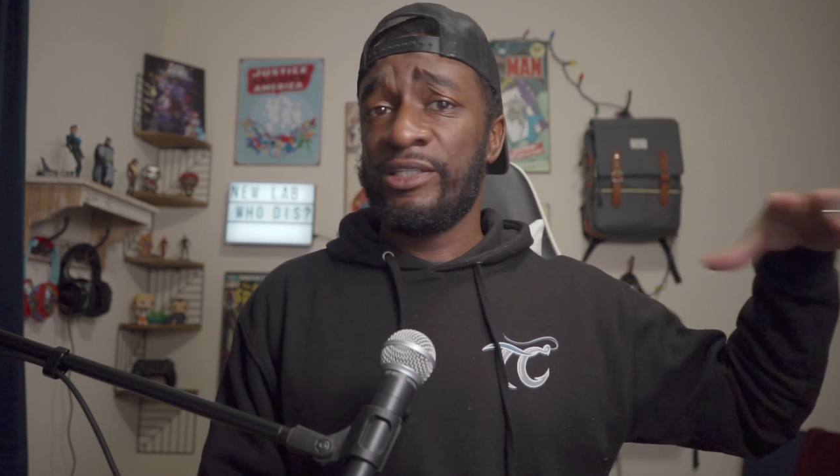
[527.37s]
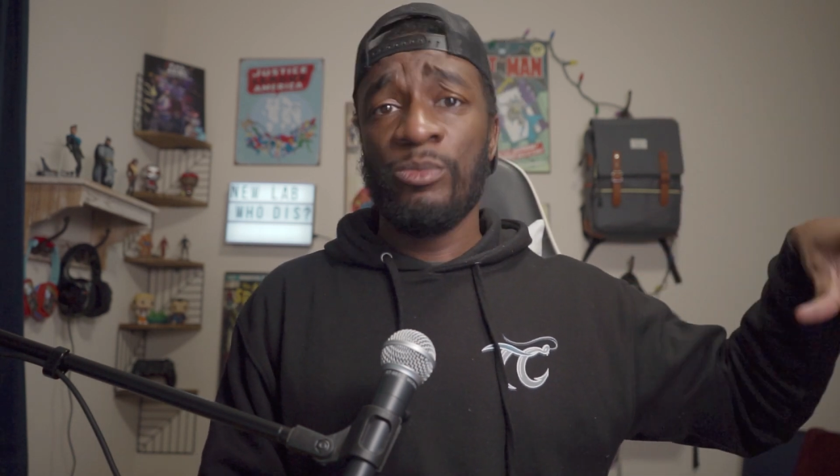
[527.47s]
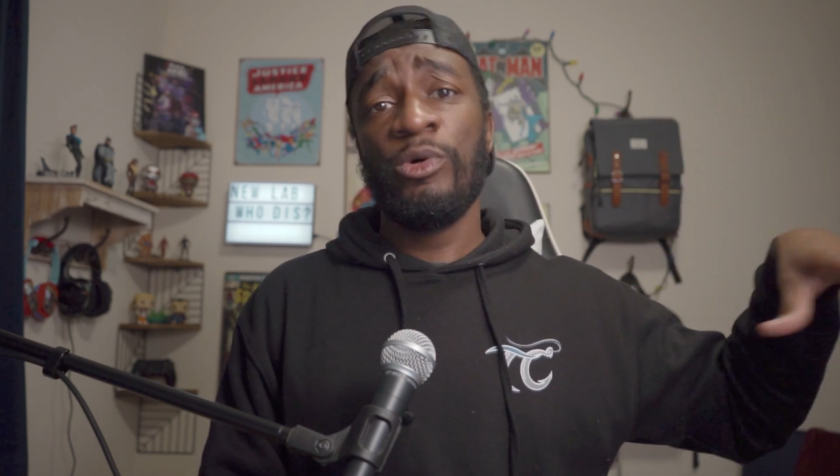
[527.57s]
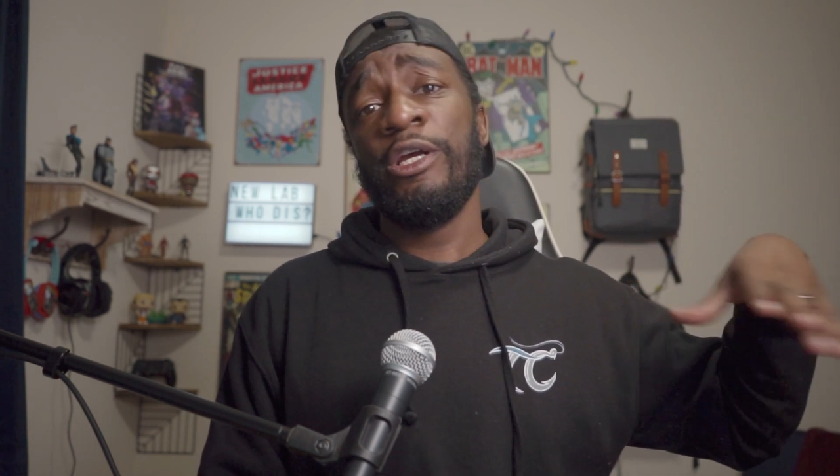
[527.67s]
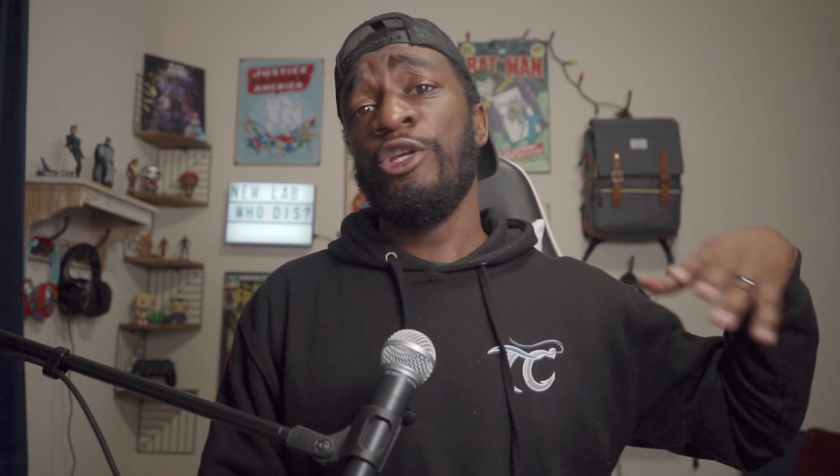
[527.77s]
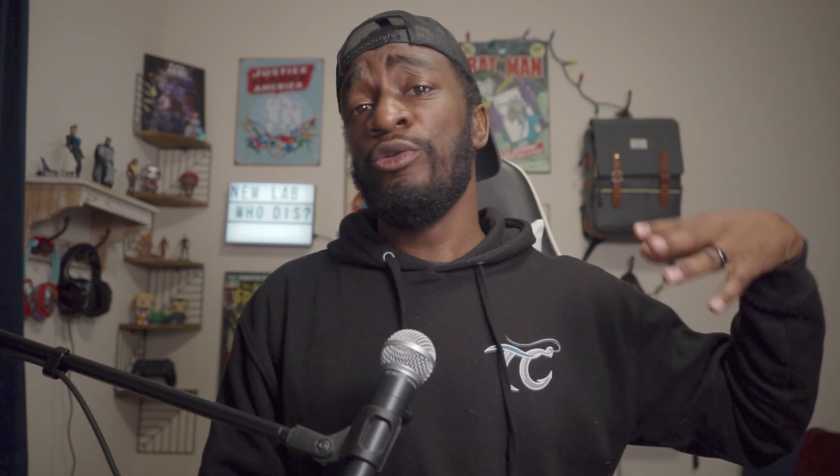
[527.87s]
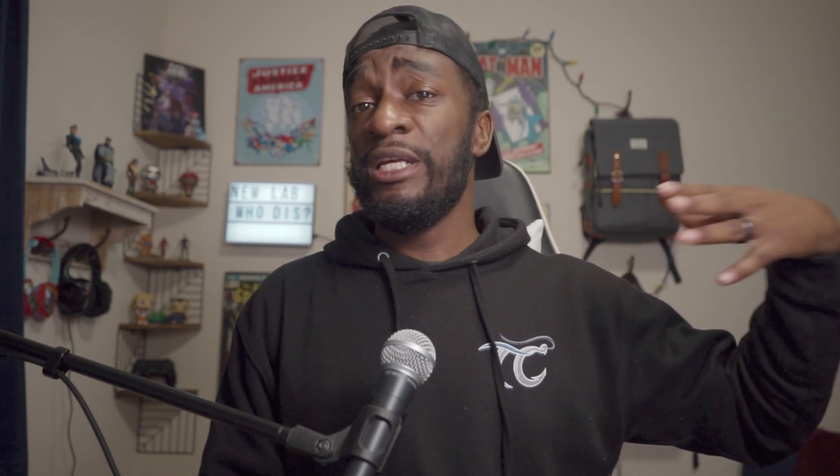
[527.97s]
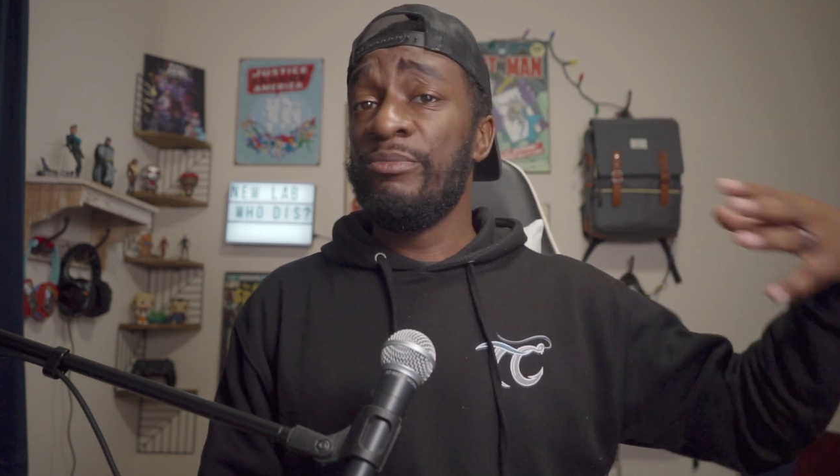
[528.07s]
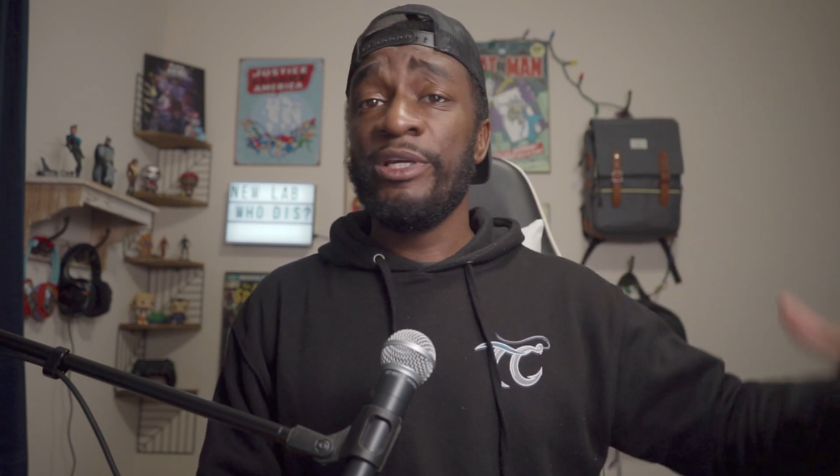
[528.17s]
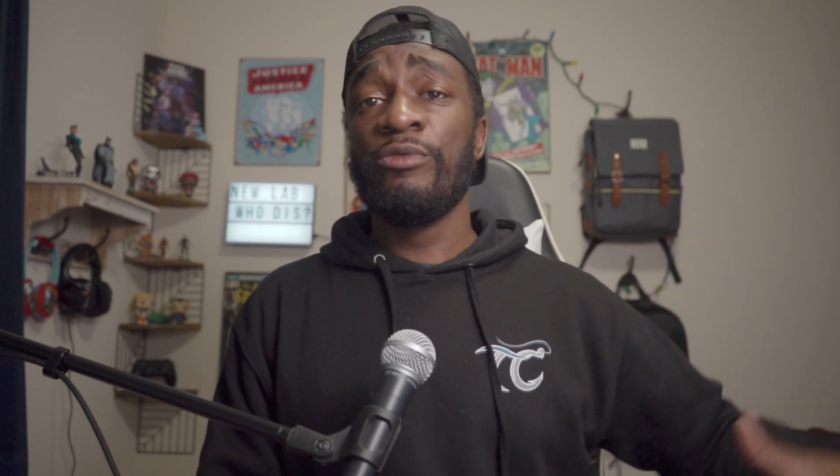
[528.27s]
somewhere and you
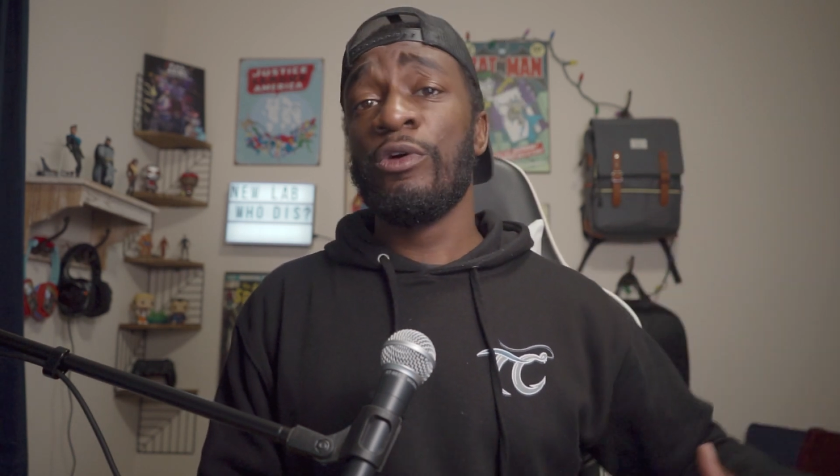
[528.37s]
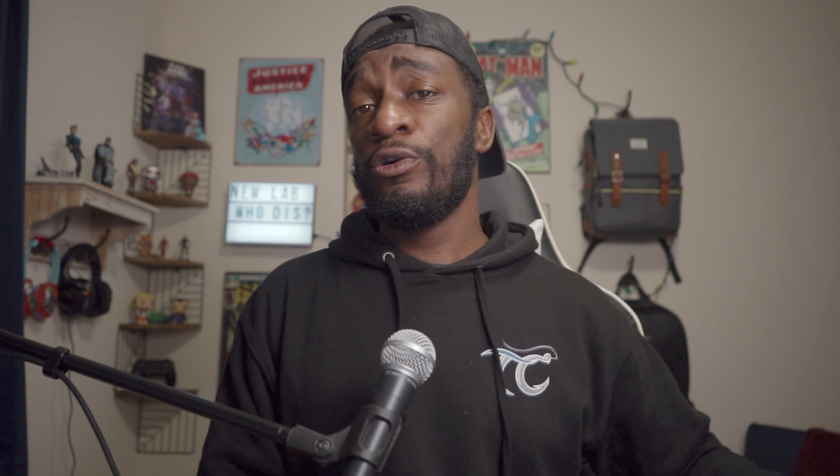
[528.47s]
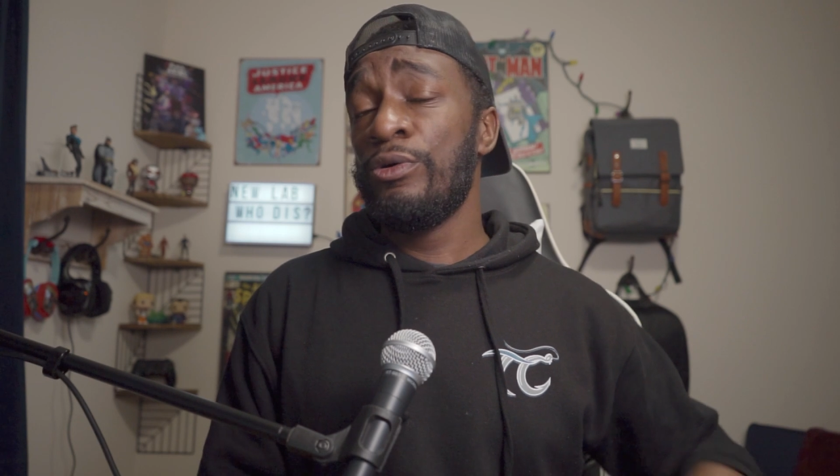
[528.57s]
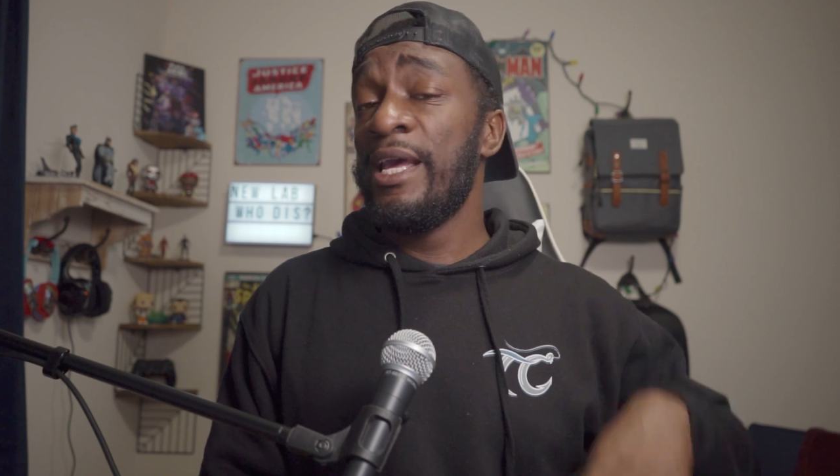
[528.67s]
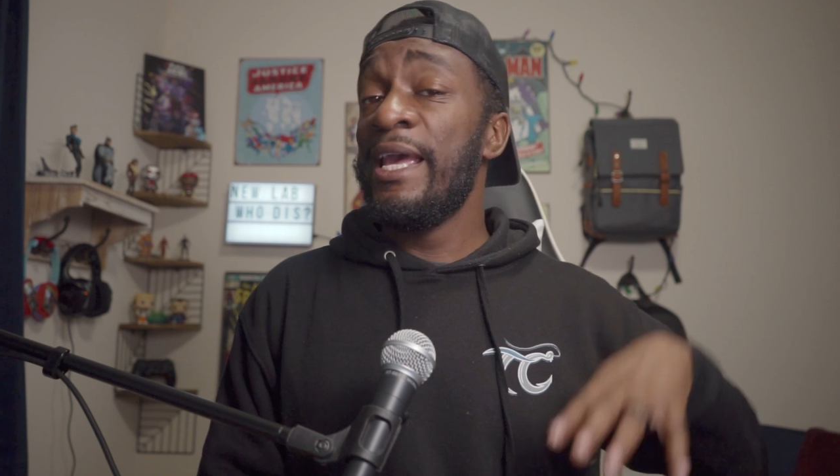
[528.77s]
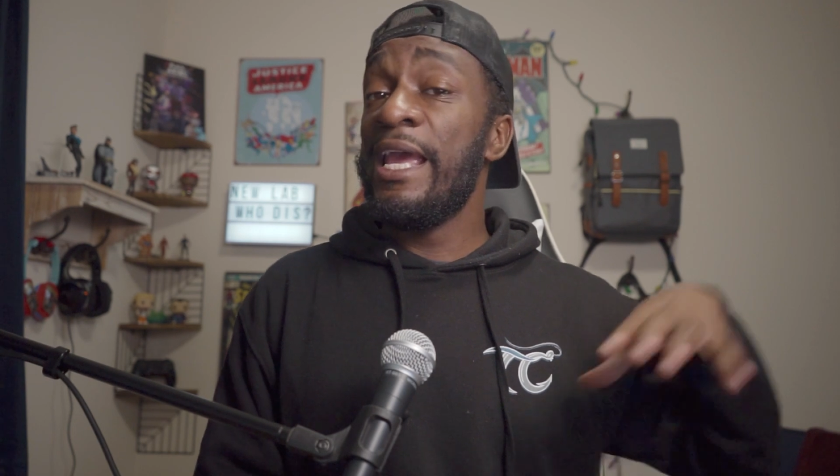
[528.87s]
need B-roll,